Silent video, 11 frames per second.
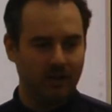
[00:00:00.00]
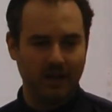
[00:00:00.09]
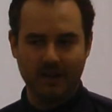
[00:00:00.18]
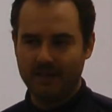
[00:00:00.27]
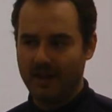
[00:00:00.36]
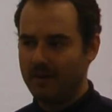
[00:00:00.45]

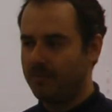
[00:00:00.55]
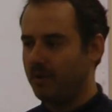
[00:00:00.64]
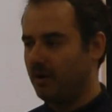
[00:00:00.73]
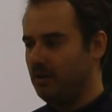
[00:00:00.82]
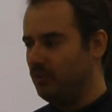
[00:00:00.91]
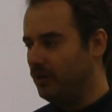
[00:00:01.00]
And then
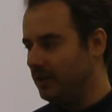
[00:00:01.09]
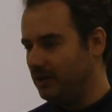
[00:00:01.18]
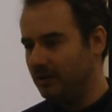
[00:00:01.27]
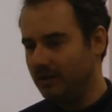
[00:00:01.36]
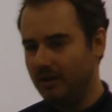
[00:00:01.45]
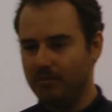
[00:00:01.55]
Perl
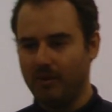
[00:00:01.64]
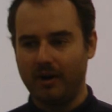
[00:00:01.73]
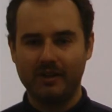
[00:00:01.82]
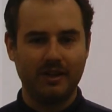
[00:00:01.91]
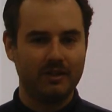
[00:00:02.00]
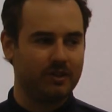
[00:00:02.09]
will
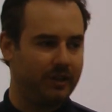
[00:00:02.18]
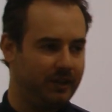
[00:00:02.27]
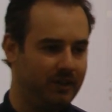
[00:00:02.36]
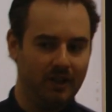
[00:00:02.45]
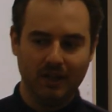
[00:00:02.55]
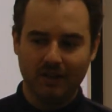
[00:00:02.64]
mark it as
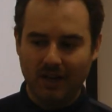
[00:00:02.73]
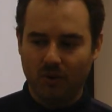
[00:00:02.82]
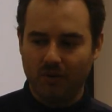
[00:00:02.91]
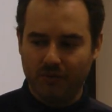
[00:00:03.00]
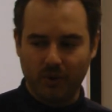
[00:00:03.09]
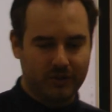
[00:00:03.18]
clean. Now,
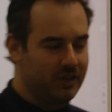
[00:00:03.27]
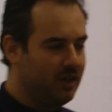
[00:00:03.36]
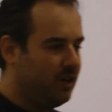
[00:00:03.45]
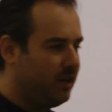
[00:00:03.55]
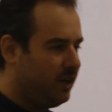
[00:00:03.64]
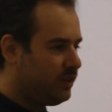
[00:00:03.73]
of course,
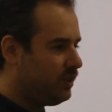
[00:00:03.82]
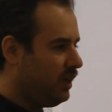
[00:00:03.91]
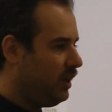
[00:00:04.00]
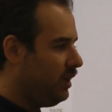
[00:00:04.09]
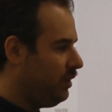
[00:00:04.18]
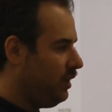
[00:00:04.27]

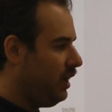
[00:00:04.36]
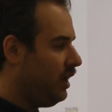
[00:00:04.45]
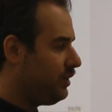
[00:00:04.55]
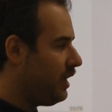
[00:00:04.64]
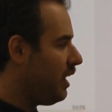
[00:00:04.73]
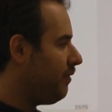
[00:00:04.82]

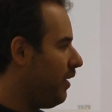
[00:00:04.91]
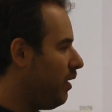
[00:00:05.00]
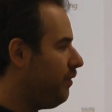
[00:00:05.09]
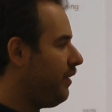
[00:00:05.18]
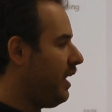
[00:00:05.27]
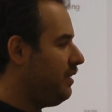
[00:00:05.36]
it cannot
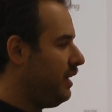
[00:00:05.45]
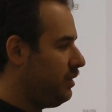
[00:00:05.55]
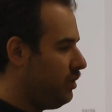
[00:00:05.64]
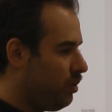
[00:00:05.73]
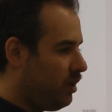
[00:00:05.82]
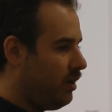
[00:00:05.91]
verify that
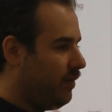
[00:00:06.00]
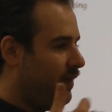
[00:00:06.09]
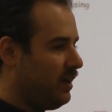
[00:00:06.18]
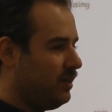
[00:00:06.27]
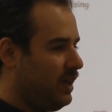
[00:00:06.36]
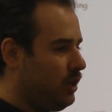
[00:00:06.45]
your
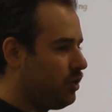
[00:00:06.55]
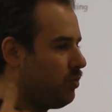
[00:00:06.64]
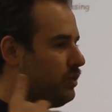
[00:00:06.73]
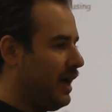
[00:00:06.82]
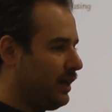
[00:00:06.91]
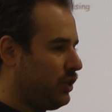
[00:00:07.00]
validation
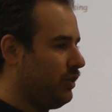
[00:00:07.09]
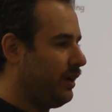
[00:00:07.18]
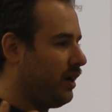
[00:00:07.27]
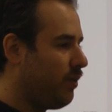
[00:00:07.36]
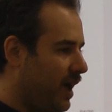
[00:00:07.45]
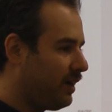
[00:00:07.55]
was actually
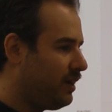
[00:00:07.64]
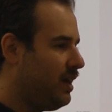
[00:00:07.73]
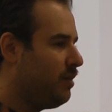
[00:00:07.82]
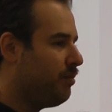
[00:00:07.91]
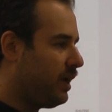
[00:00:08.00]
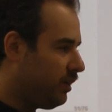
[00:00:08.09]
correct,
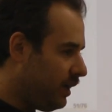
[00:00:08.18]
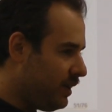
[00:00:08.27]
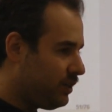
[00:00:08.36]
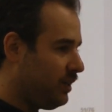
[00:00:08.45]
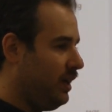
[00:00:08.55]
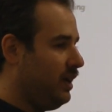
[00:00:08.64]
but at
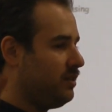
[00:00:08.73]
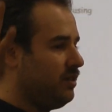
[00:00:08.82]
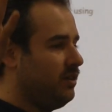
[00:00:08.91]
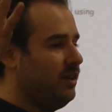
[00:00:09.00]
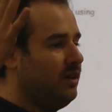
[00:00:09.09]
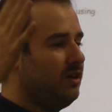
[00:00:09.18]
least it
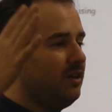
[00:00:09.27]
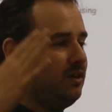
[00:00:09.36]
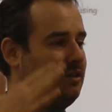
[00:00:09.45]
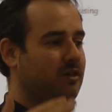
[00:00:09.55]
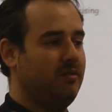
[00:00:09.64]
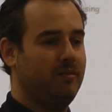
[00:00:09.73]

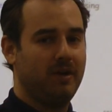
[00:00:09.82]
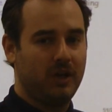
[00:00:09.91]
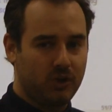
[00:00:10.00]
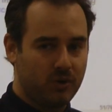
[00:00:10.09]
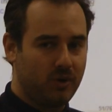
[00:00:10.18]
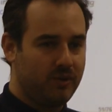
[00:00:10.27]
makes
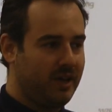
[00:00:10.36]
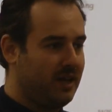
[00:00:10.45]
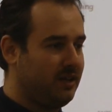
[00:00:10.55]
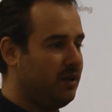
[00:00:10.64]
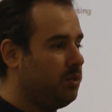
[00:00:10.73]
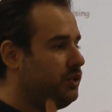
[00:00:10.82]
sure
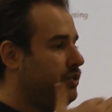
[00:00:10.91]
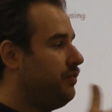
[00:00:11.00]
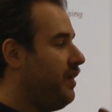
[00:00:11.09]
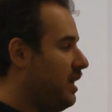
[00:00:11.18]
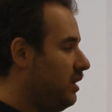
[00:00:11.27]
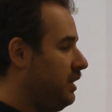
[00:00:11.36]
that it was
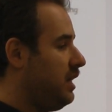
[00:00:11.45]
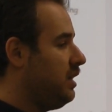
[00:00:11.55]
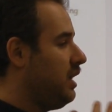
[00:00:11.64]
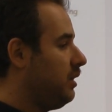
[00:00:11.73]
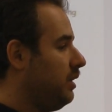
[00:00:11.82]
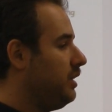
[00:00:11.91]

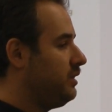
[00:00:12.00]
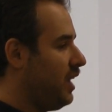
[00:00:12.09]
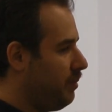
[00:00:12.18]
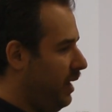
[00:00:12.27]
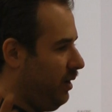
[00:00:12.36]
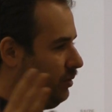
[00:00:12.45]
validated at least
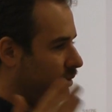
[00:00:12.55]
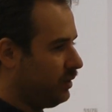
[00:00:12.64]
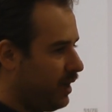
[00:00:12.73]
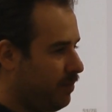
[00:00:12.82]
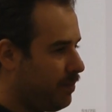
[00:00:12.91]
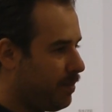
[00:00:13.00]
somehow.
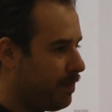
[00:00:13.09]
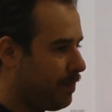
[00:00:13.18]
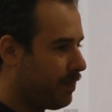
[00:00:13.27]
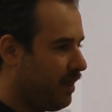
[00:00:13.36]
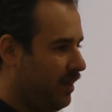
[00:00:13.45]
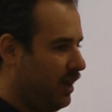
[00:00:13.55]
Okay?
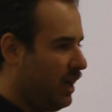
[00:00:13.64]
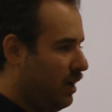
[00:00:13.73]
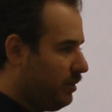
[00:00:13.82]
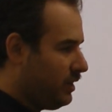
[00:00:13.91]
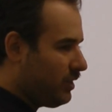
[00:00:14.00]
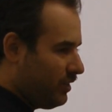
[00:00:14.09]

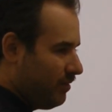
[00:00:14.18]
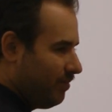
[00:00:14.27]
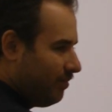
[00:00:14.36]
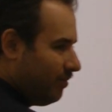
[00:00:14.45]
Make sense?